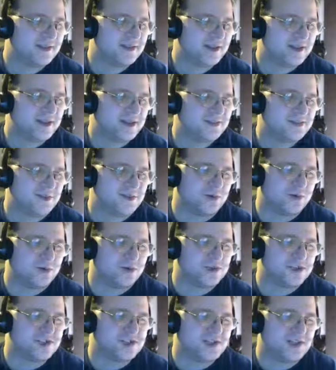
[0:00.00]
Oh, of
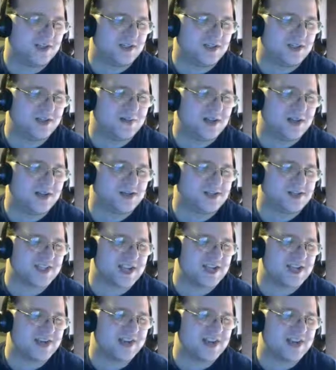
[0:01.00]
course. You don't like being
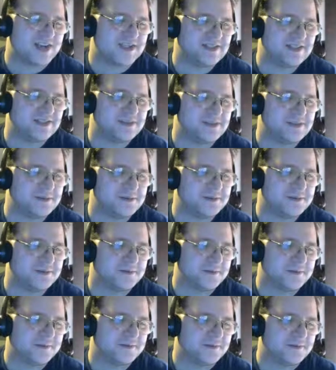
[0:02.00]
outside at night, do you?
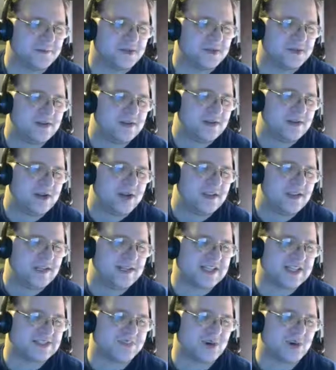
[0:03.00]
I think
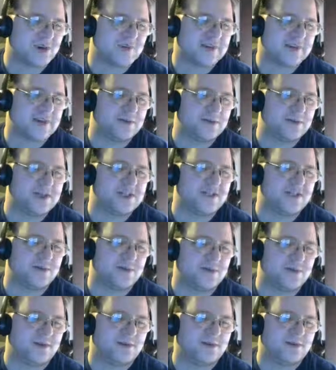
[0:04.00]
that's perfectly
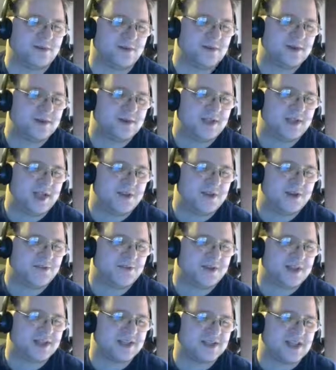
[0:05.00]
reasonable. Anyway,
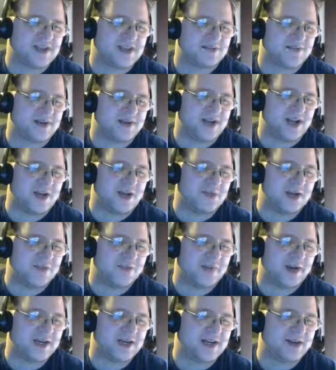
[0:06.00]
forget that for now.
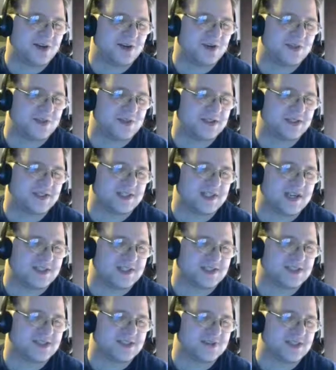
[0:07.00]
We'd better get over to
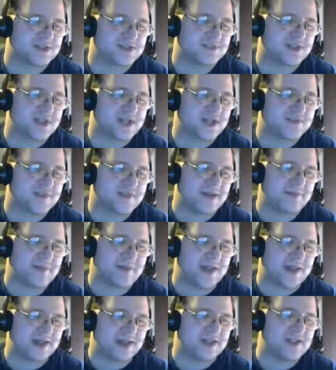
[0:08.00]
Gad's Express and pick up that
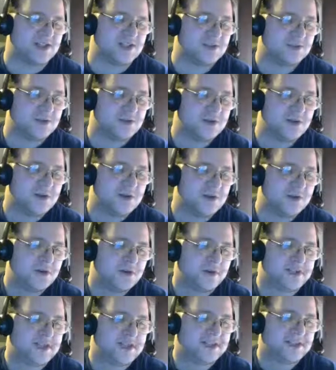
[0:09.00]
package.
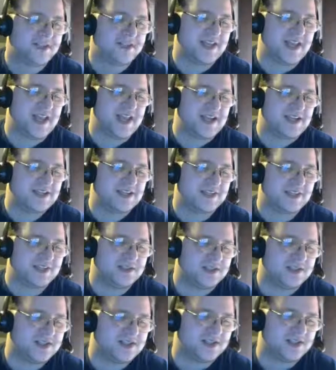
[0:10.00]
We must not delay any
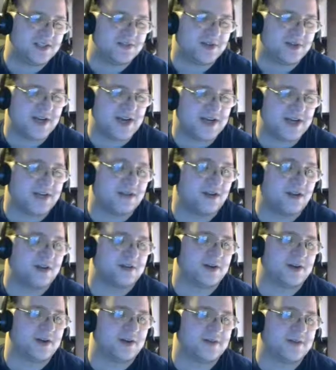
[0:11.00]
this delivery any
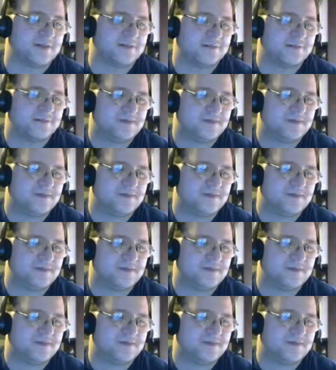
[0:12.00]
longer.